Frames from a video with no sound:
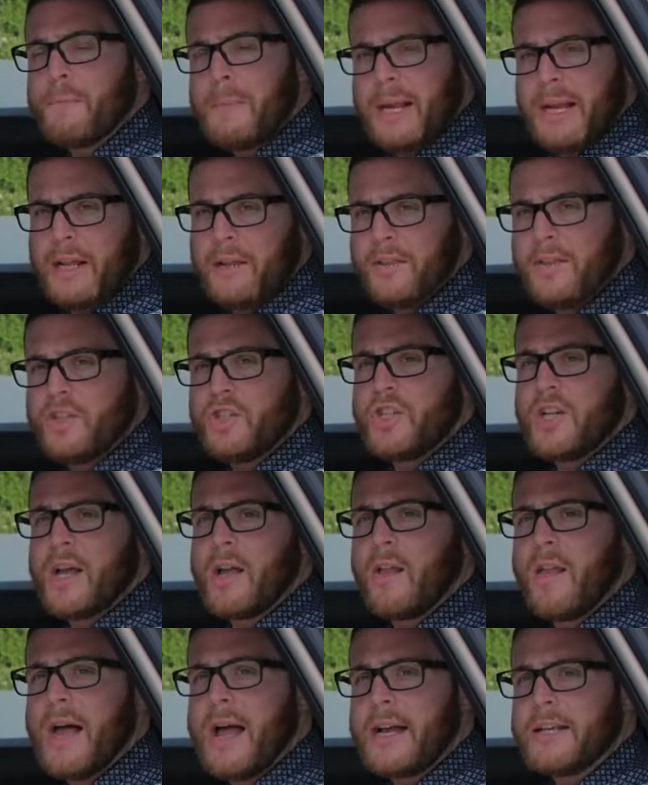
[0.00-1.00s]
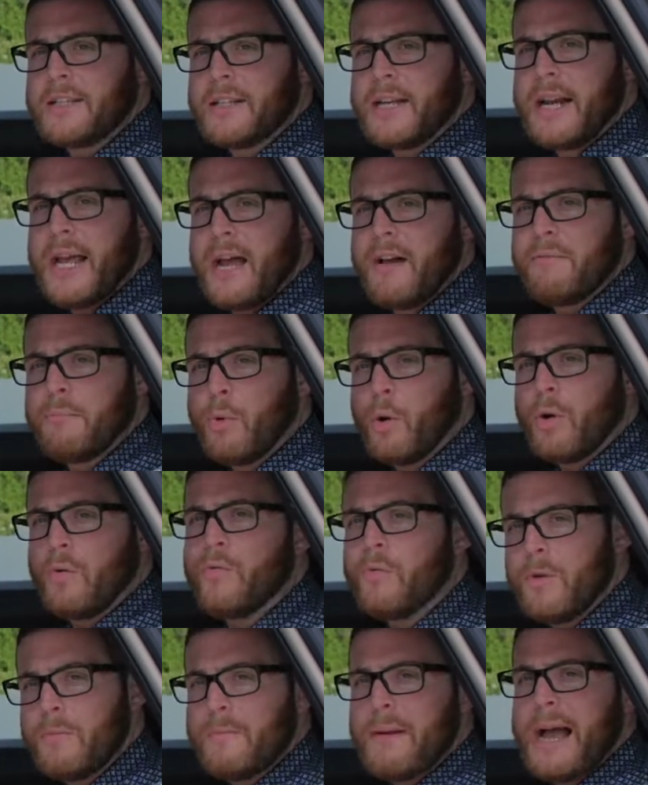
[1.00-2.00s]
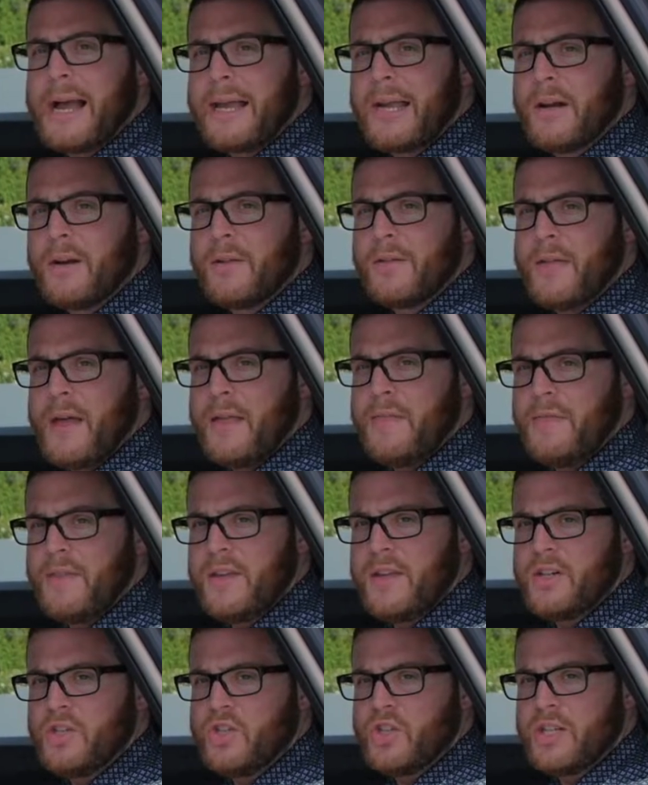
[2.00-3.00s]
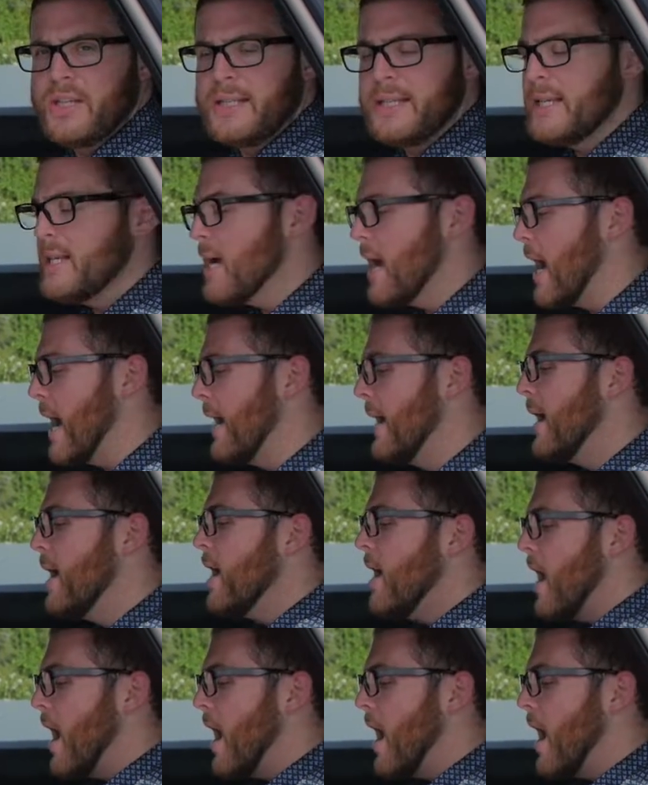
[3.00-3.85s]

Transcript: meaning the GLI is going to have more room back here than the GTI.